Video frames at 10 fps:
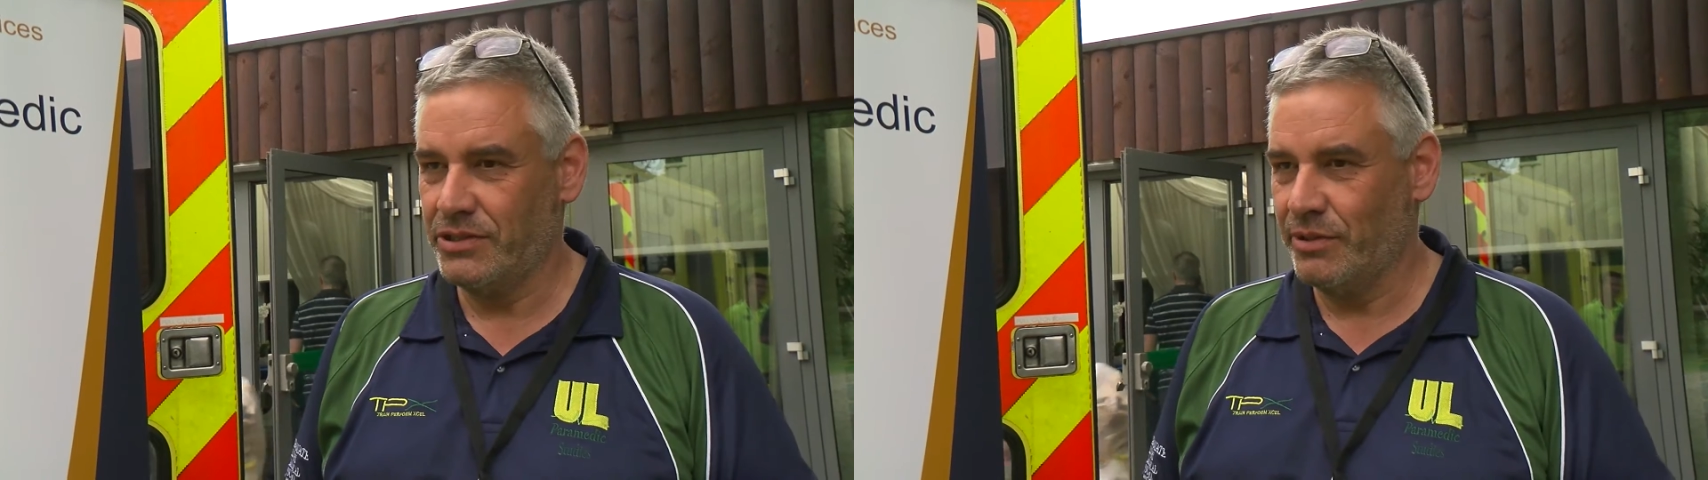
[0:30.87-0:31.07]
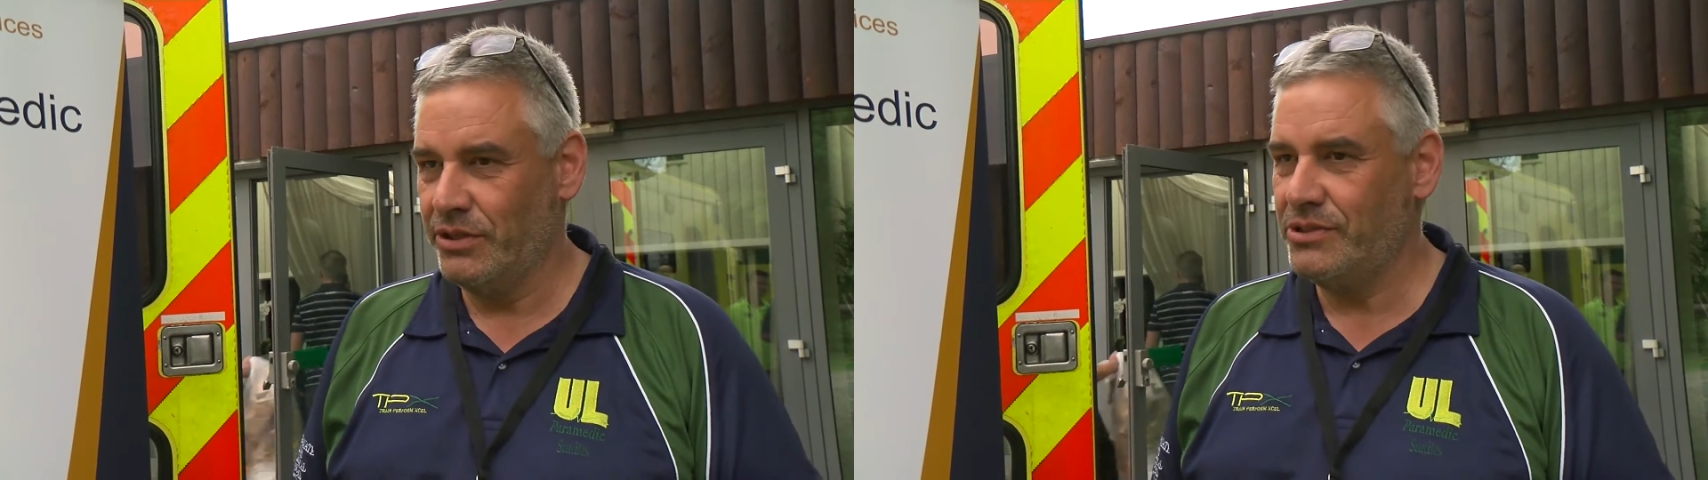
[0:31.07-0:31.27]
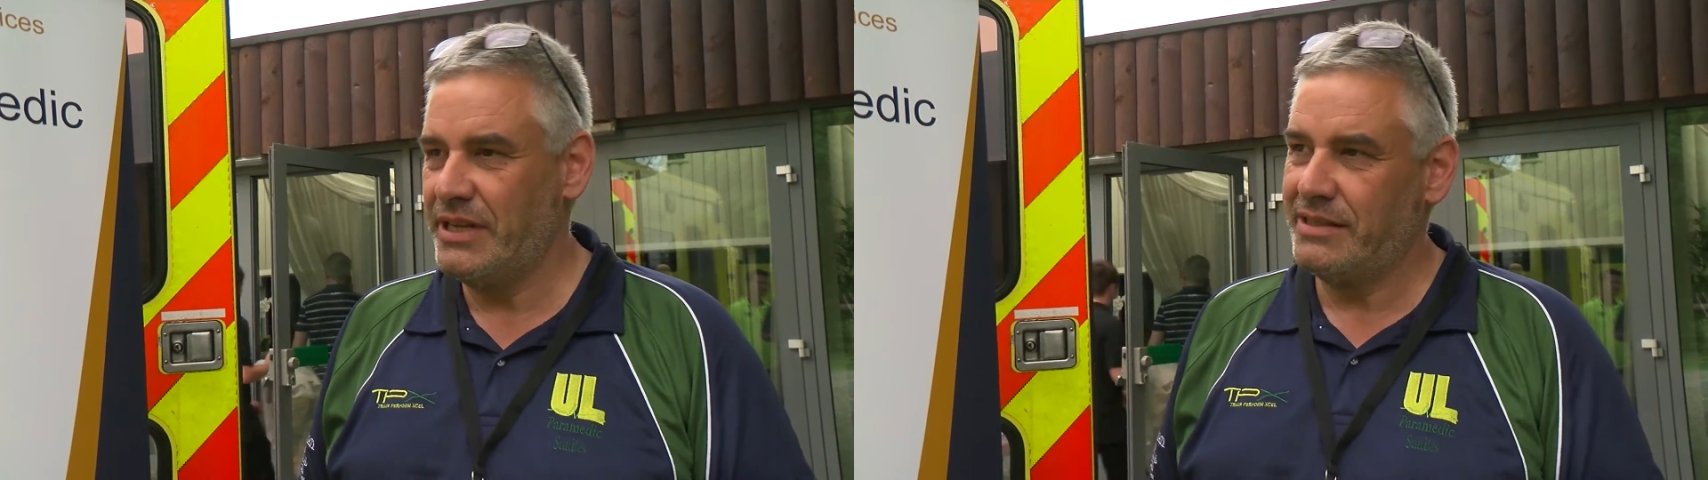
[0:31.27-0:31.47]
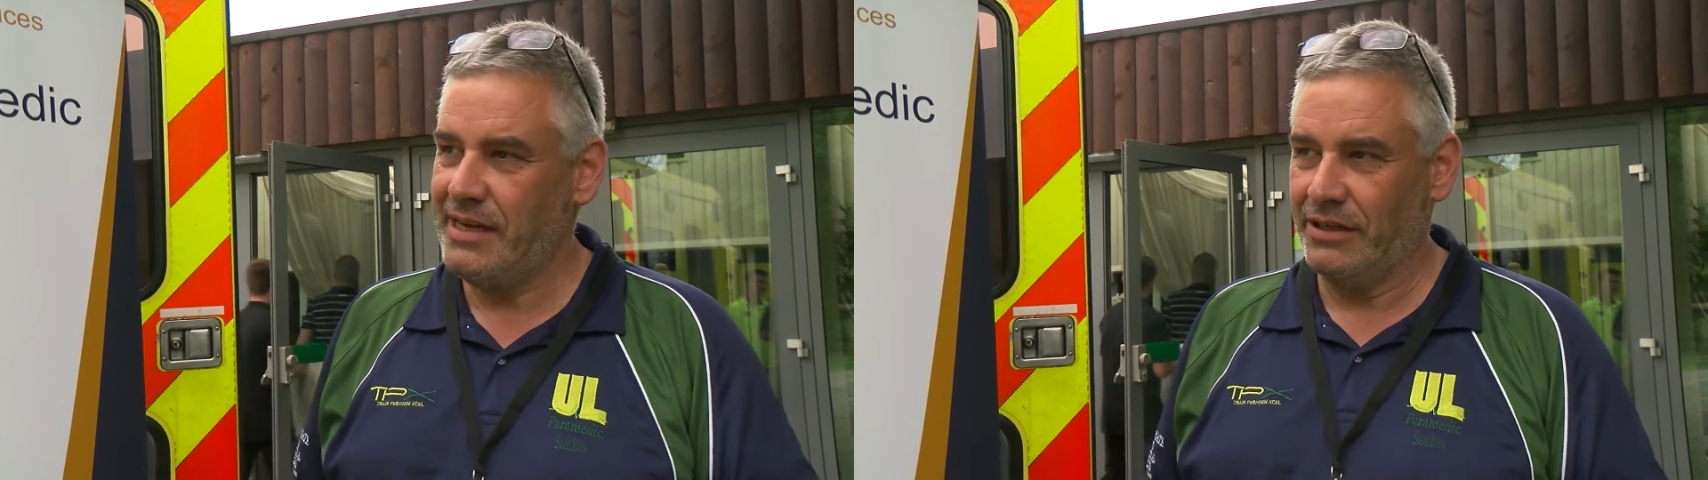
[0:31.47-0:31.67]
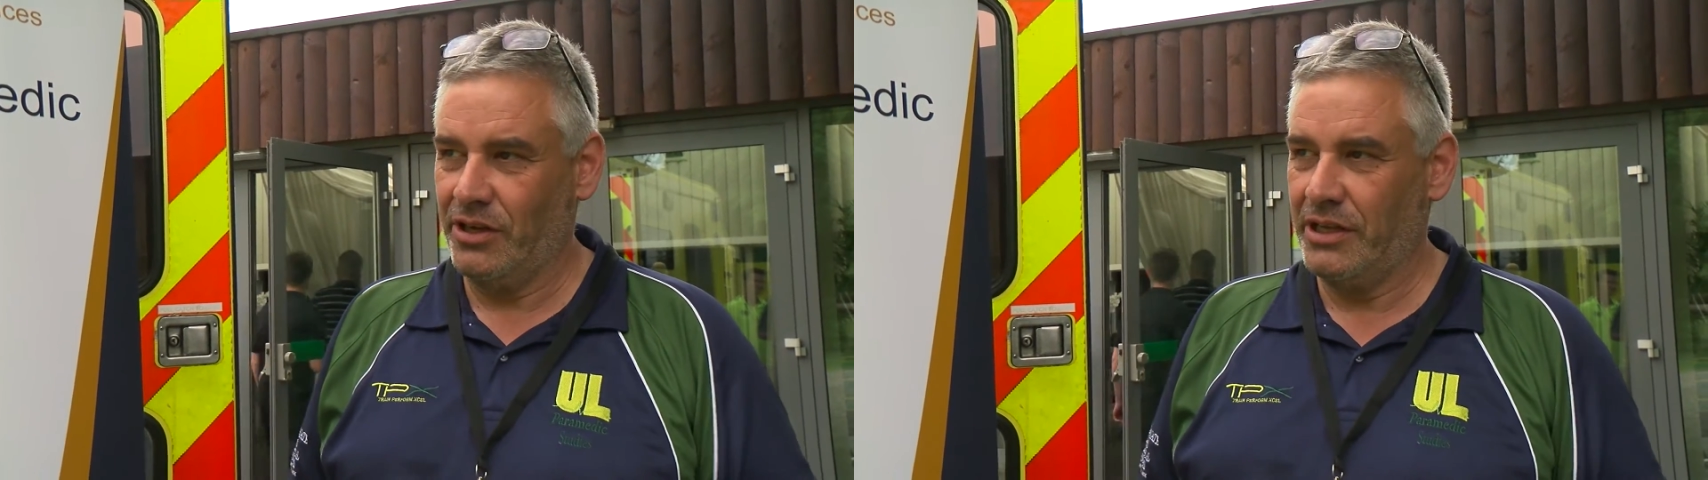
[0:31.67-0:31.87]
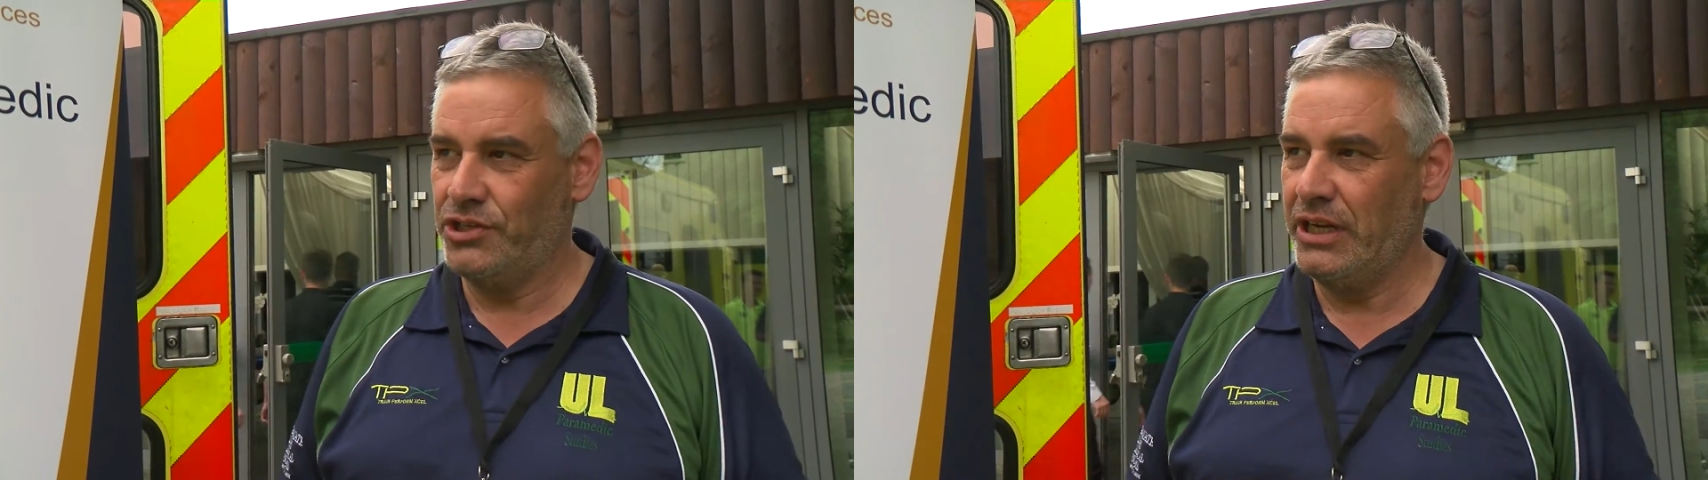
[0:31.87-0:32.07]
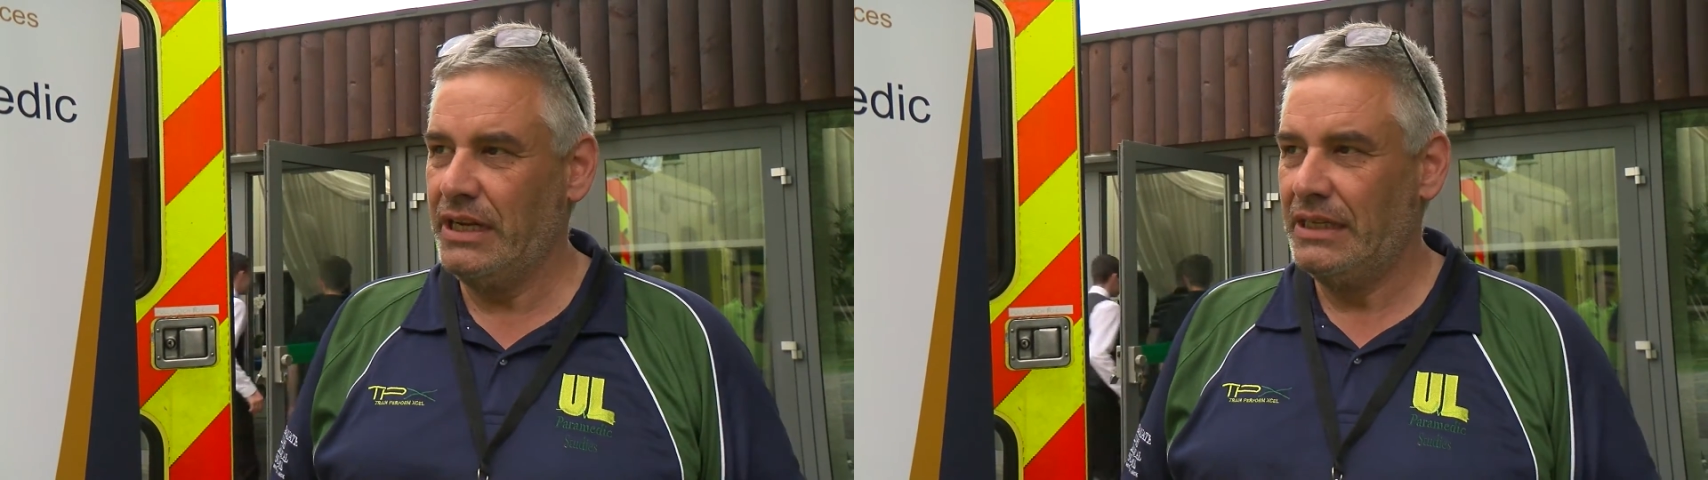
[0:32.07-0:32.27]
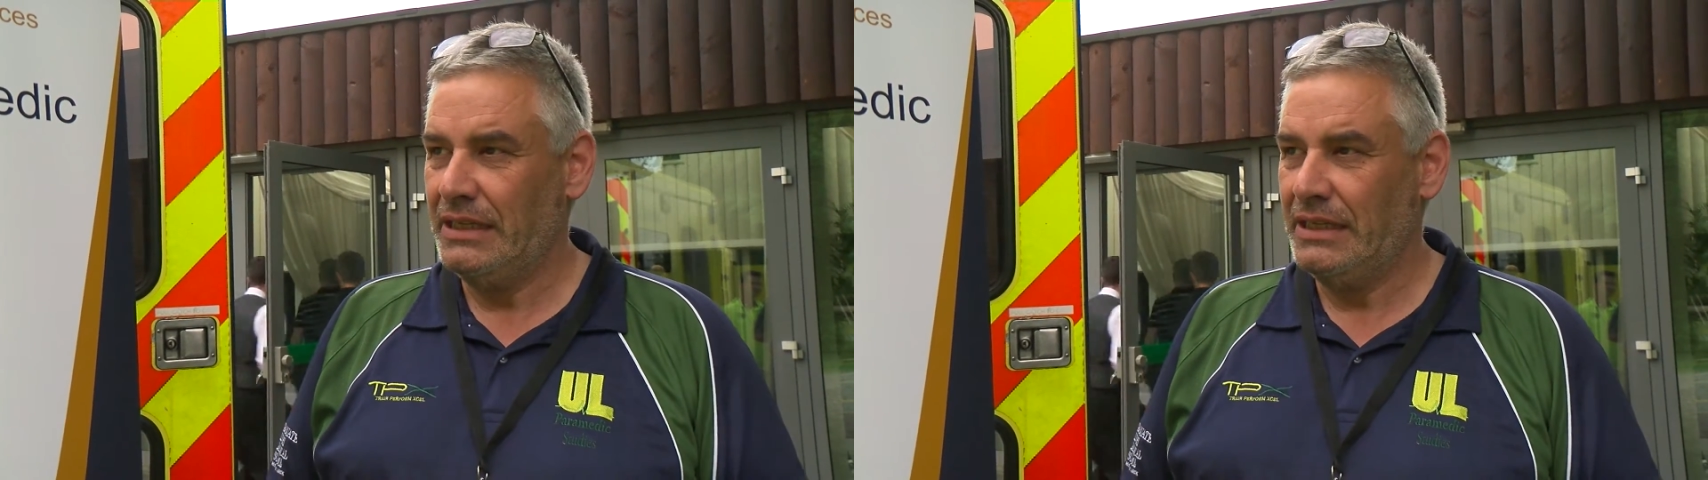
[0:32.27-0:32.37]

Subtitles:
So we used that technology.